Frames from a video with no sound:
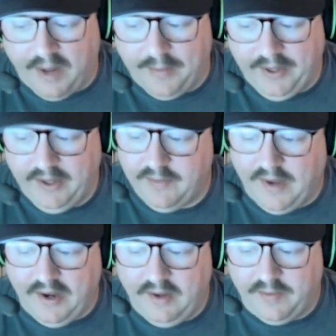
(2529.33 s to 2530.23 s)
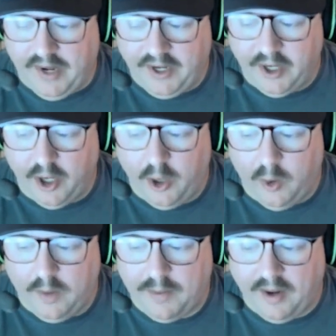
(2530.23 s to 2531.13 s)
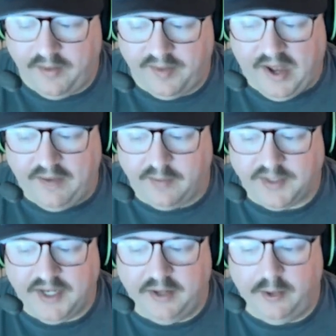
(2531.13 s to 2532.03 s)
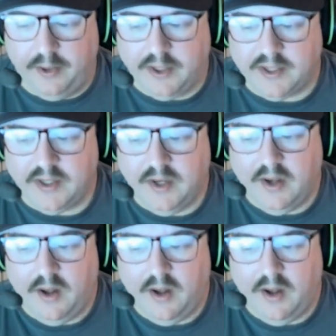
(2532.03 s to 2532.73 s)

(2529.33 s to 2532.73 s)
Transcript: probably, if I go, I'll probably fly from St. Louis.